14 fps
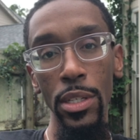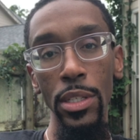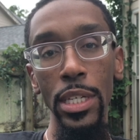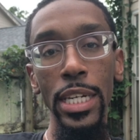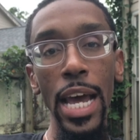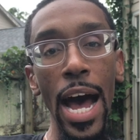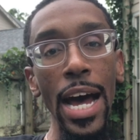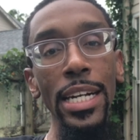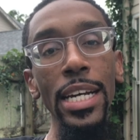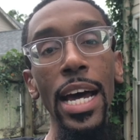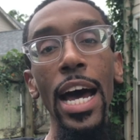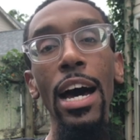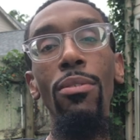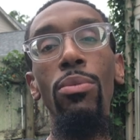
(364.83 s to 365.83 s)
You got to
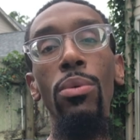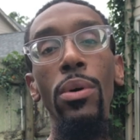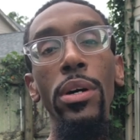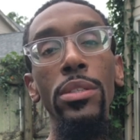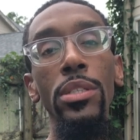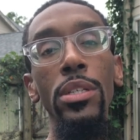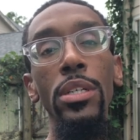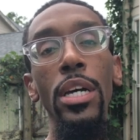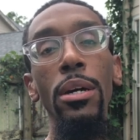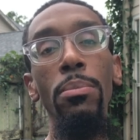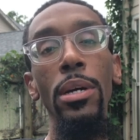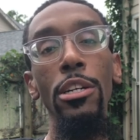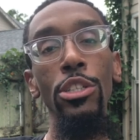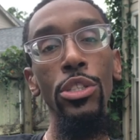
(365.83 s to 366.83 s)
have royalty
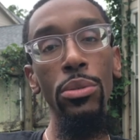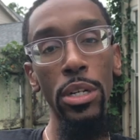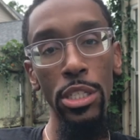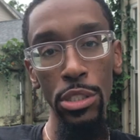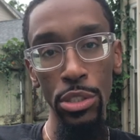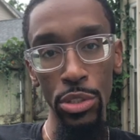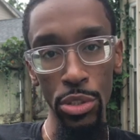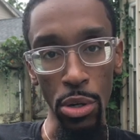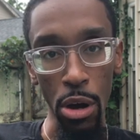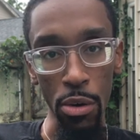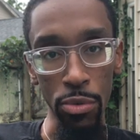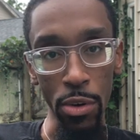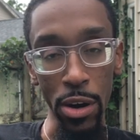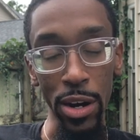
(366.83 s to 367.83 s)
administration
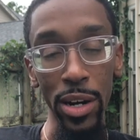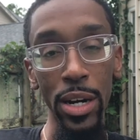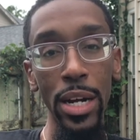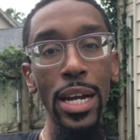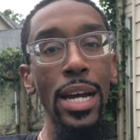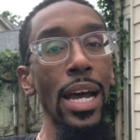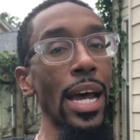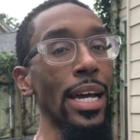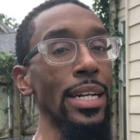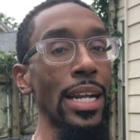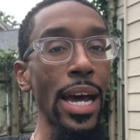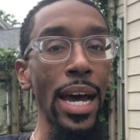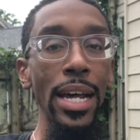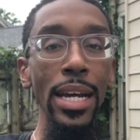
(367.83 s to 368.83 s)
software, and
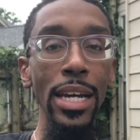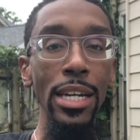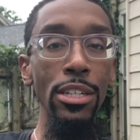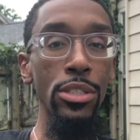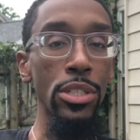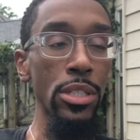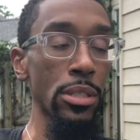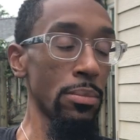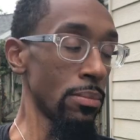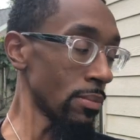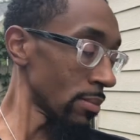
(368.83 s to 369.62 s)
that ain't cheap.